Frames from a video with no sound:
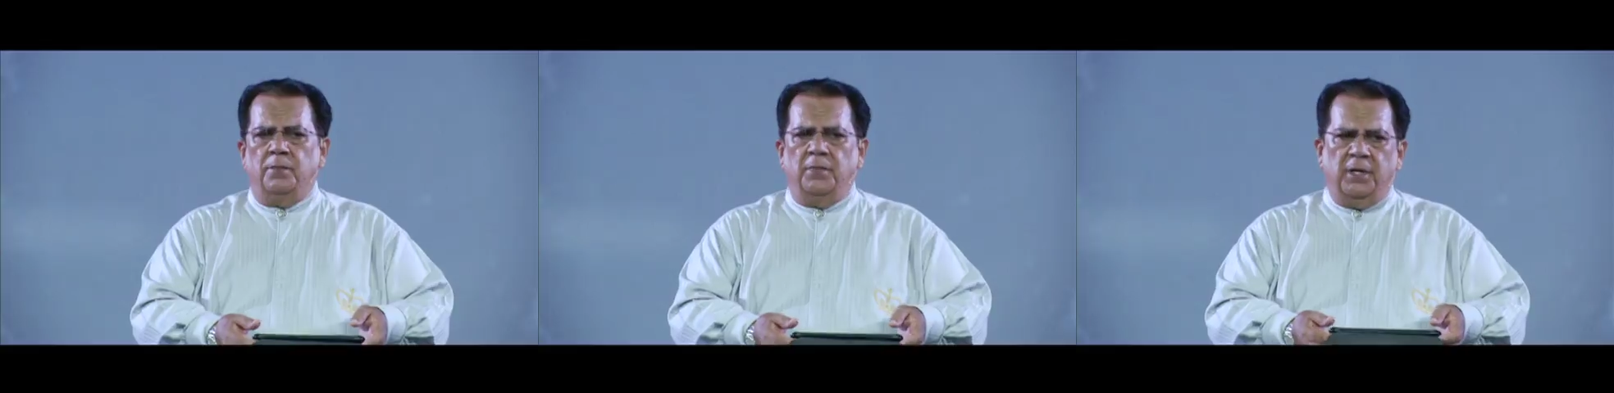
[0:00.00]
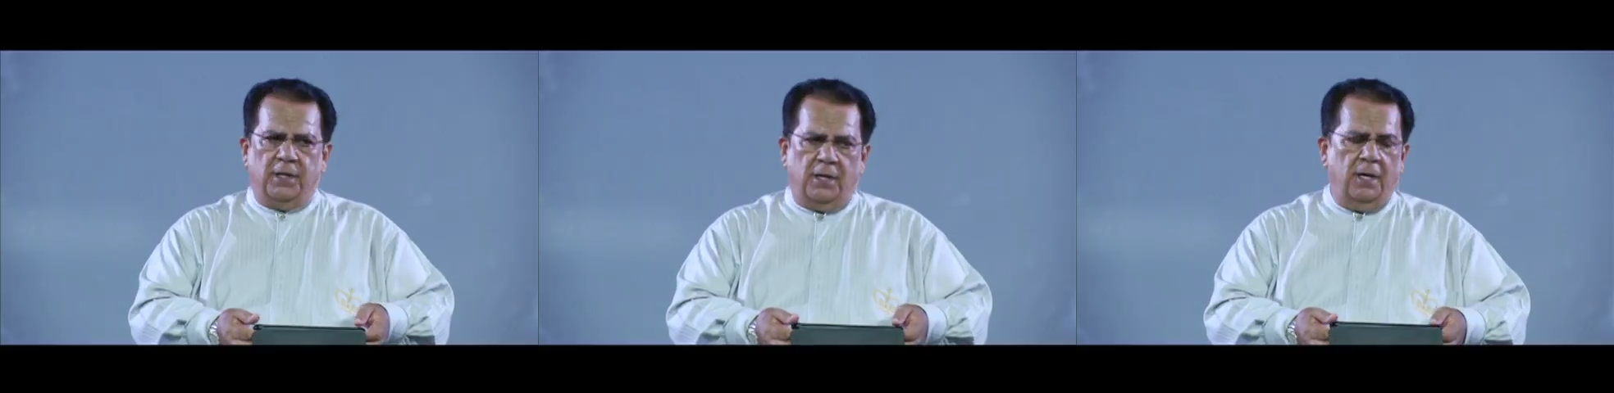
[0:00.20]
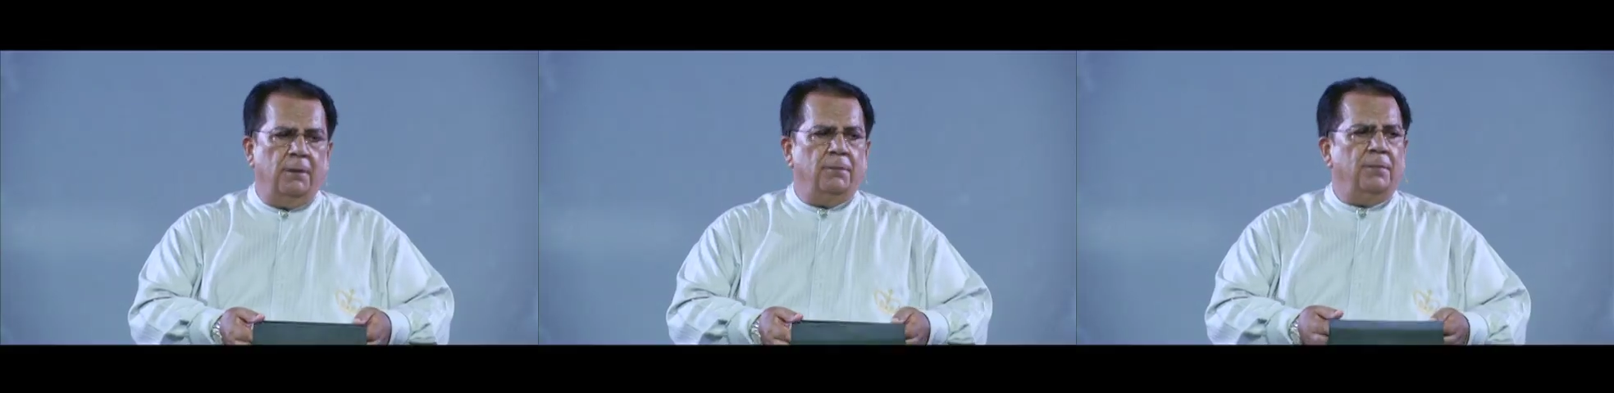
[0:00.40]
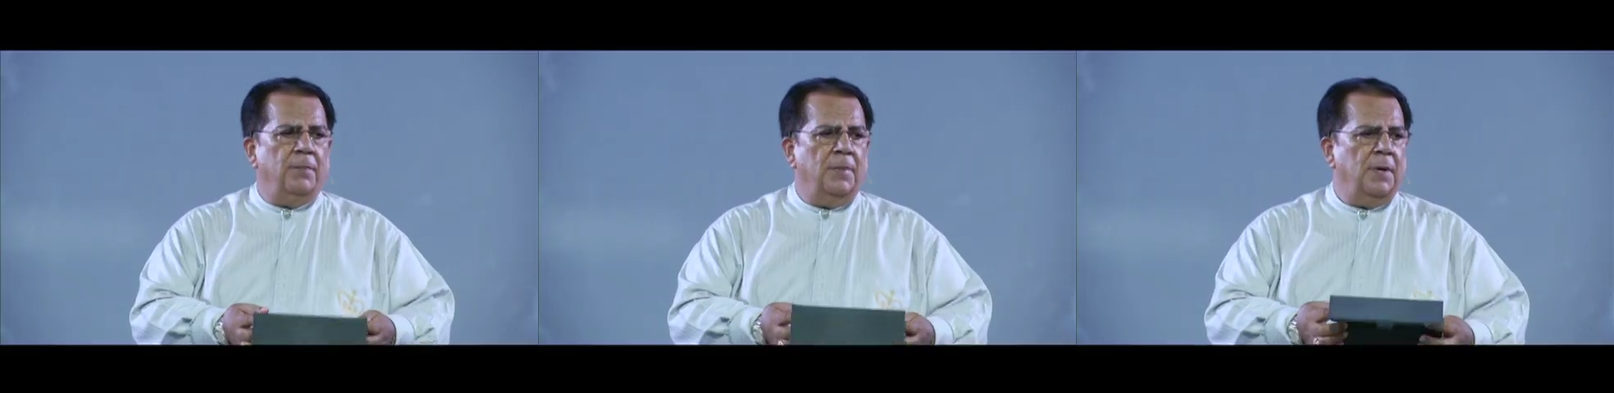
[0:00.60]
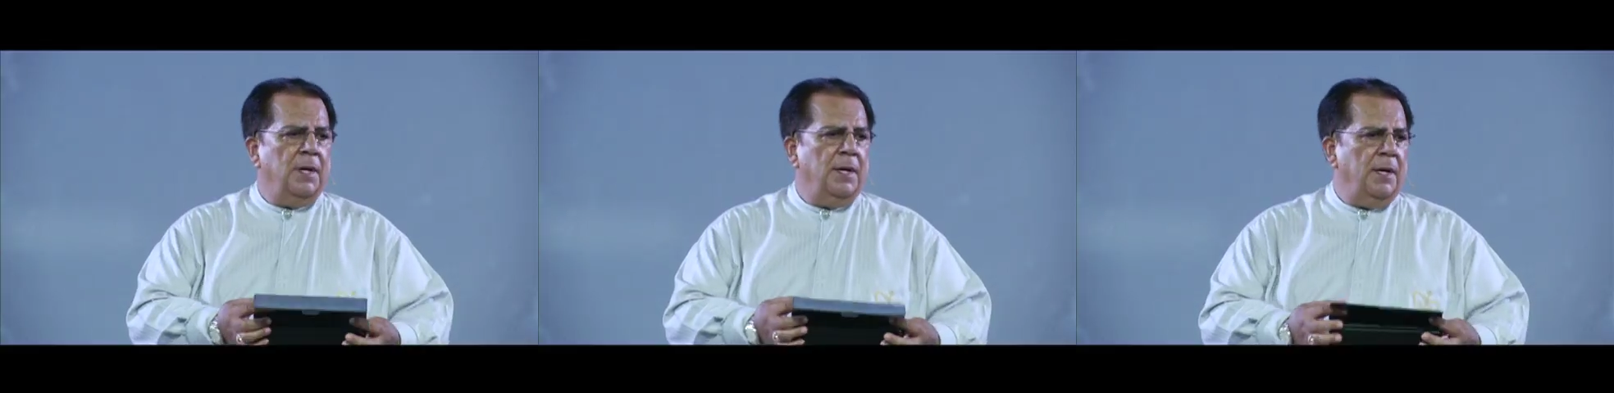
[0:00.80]
become
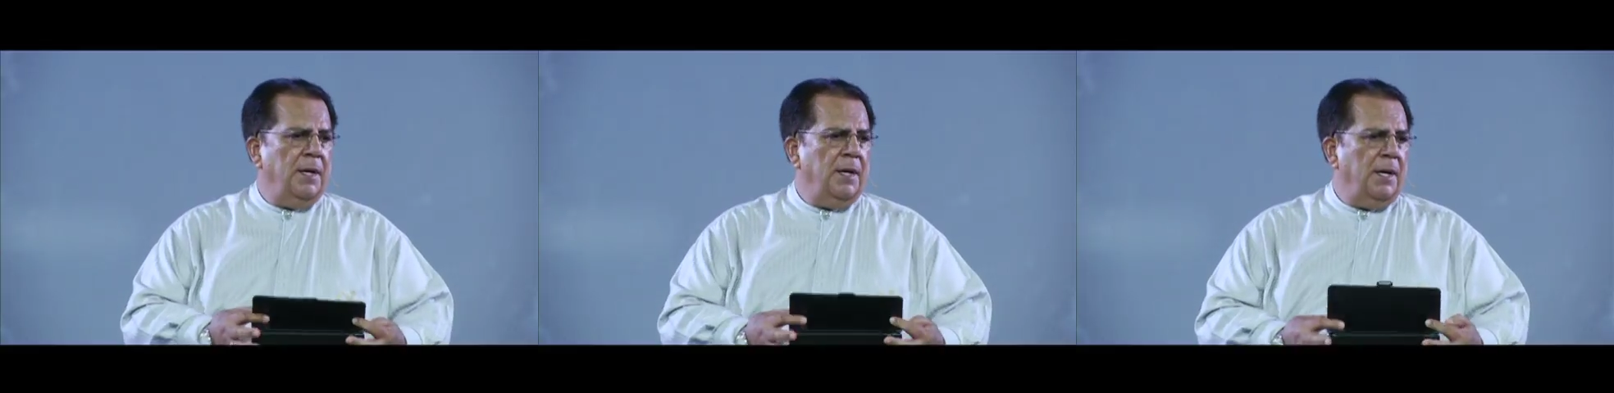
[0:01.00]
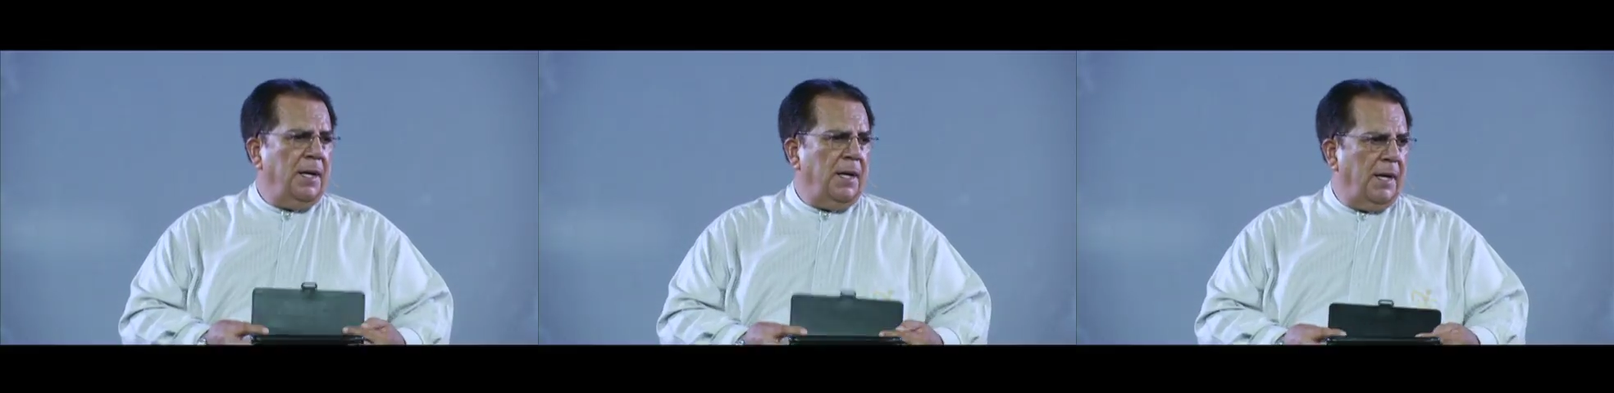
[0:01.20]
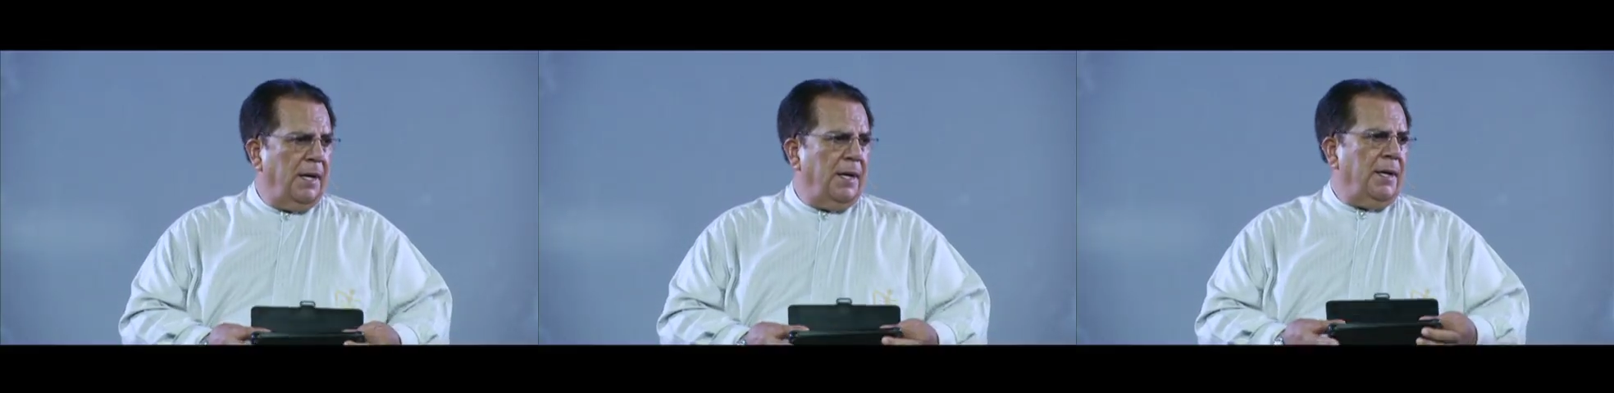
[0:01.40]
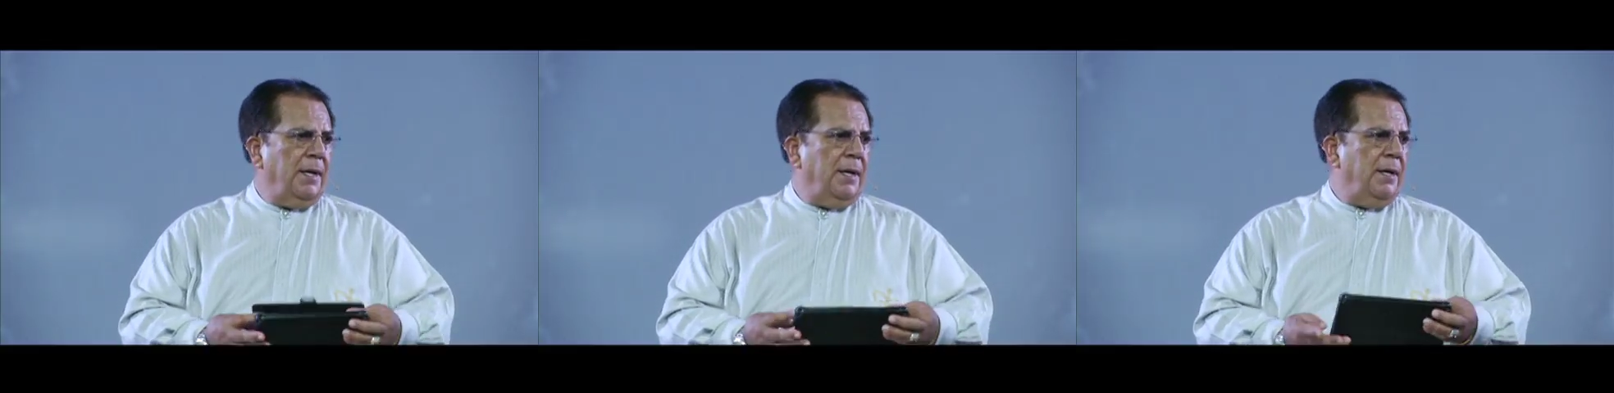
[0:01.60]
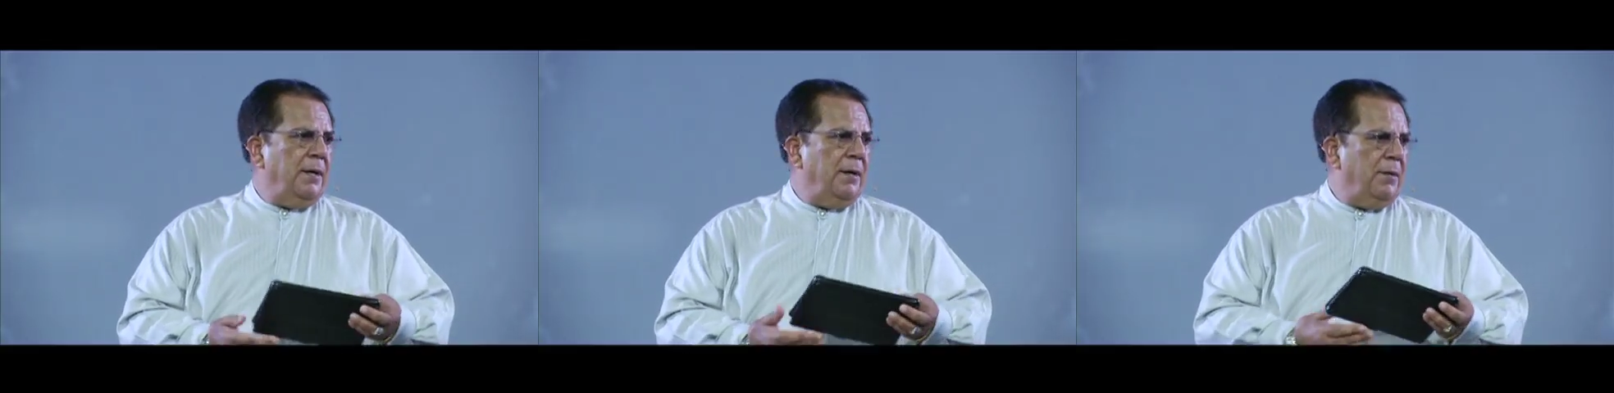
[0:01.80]
a
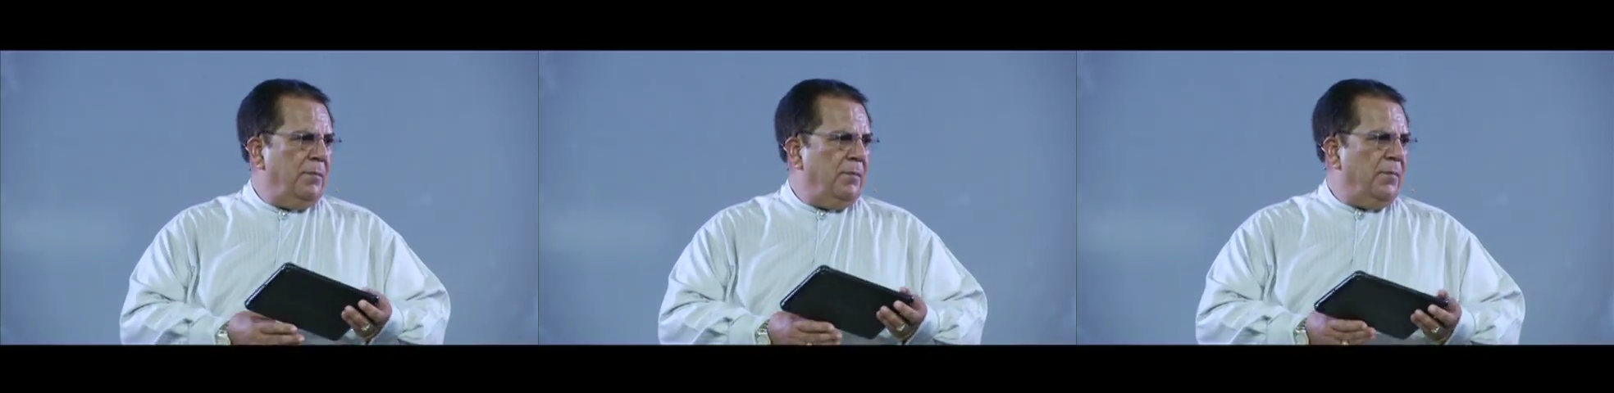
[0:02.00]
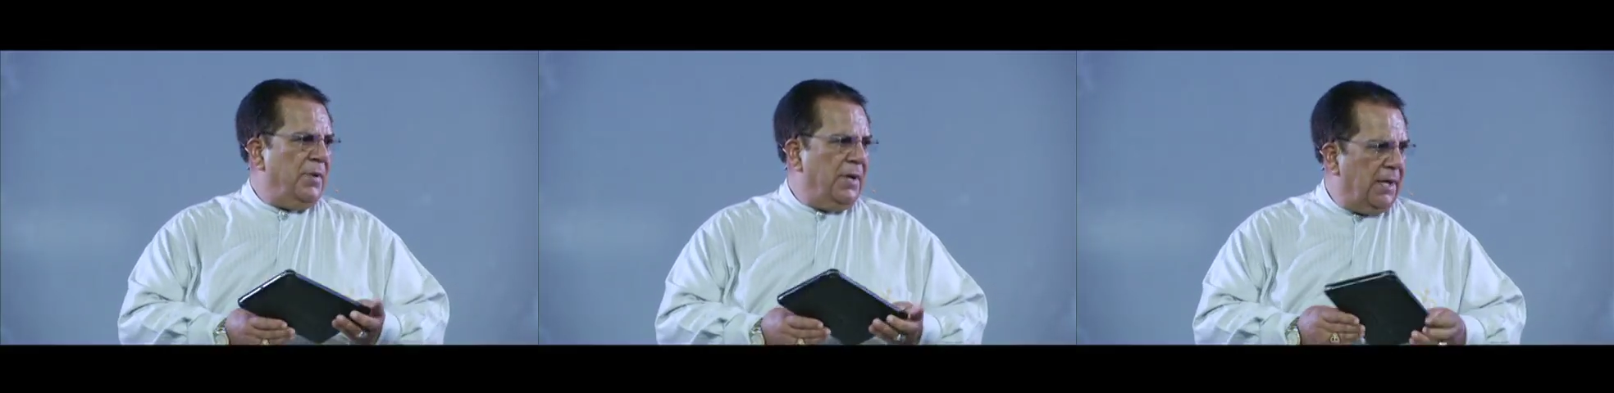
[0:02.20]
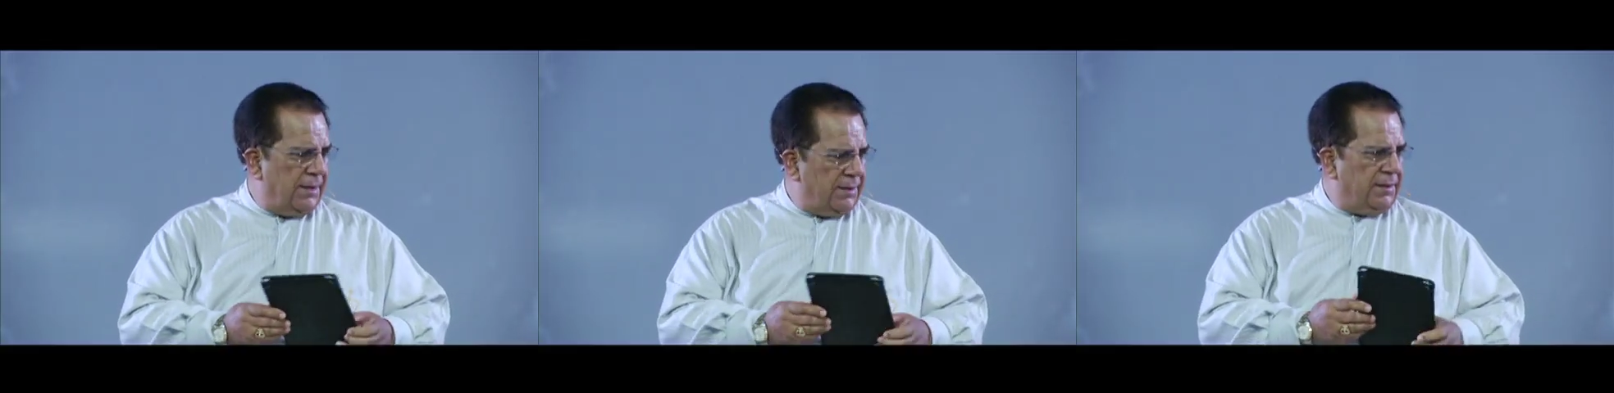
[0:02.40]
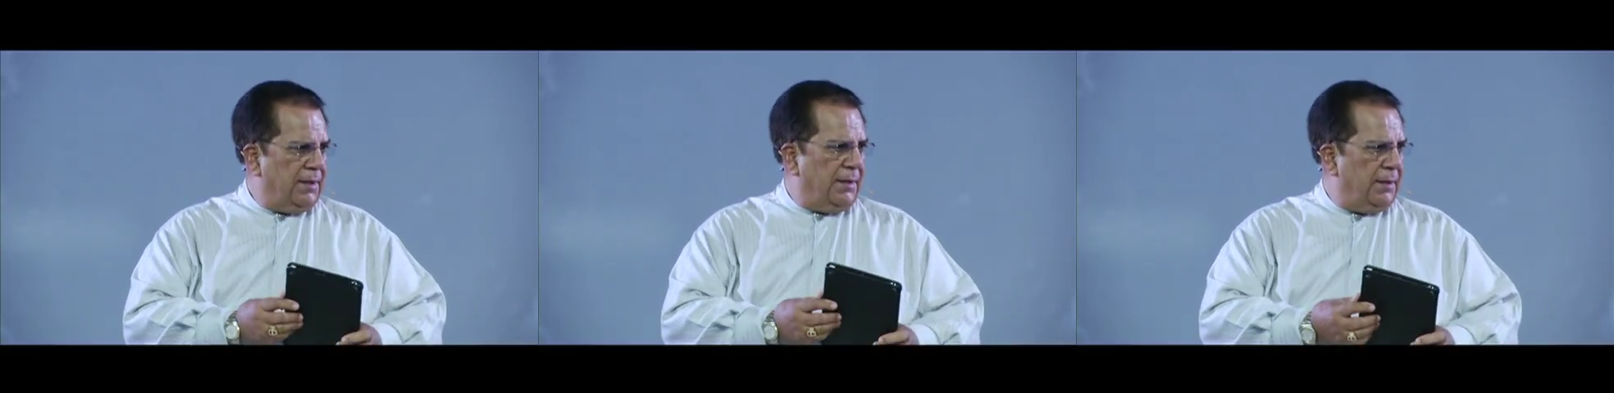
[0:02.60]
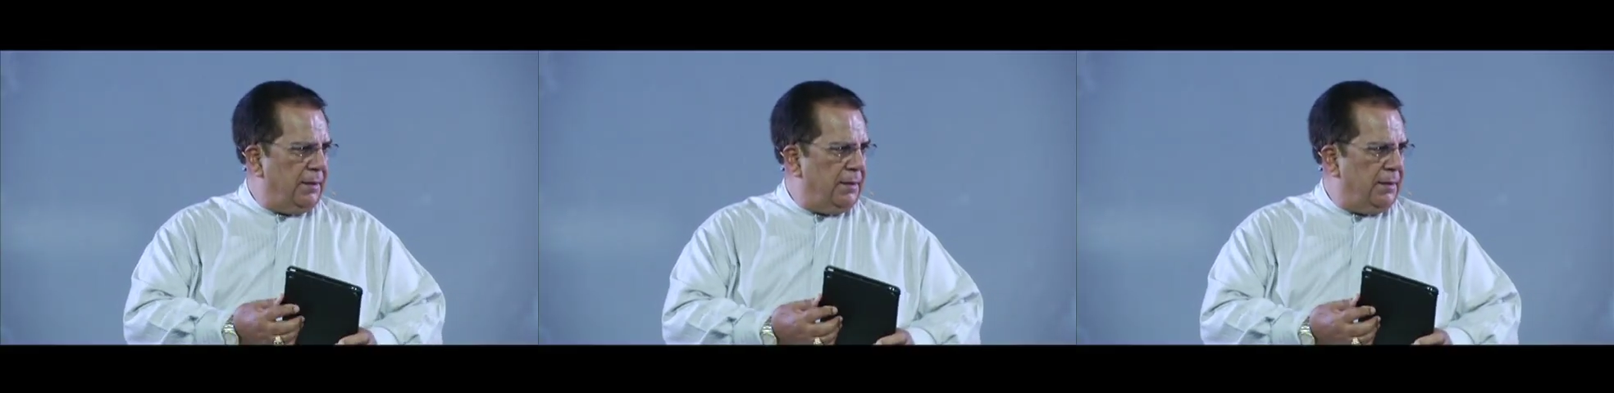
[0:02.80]
blessing.